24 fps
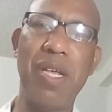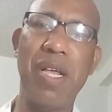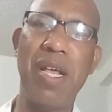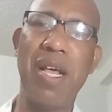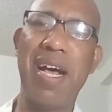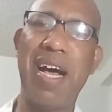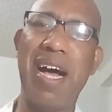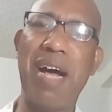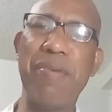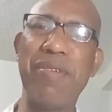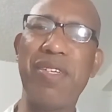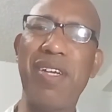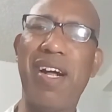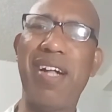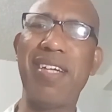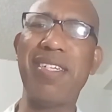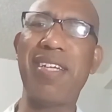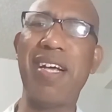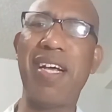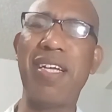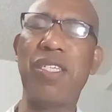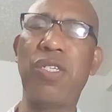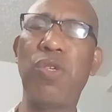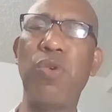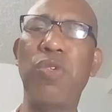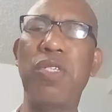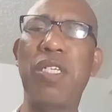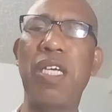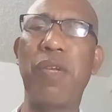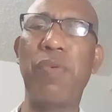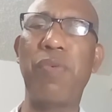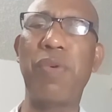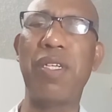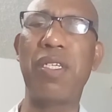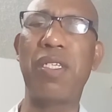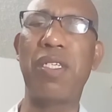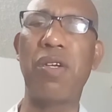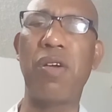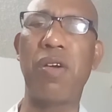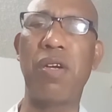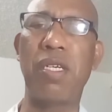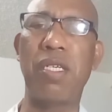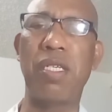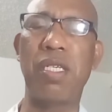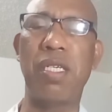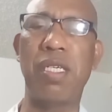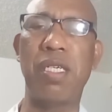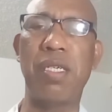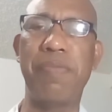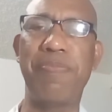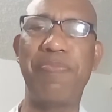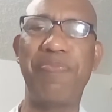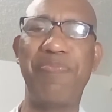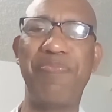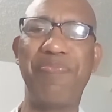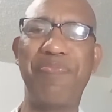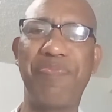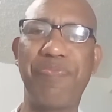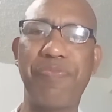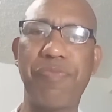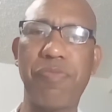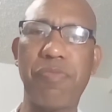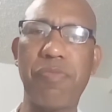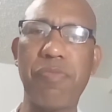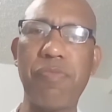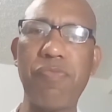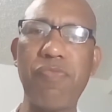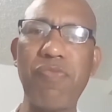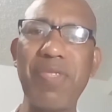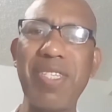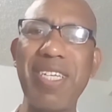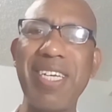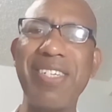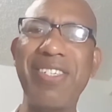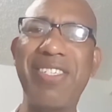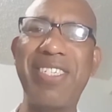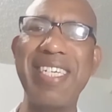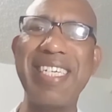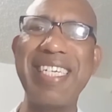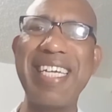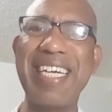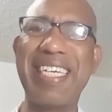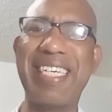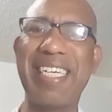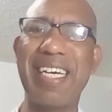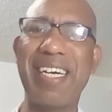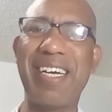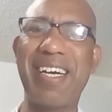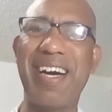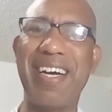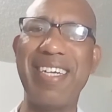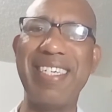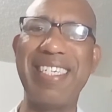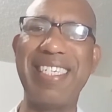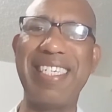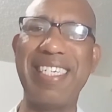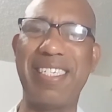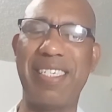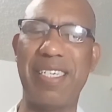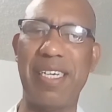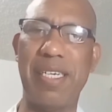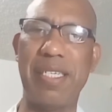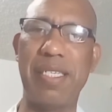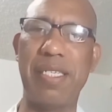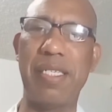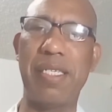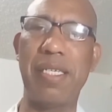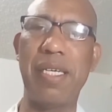And it's also associated with certain genetic conditions.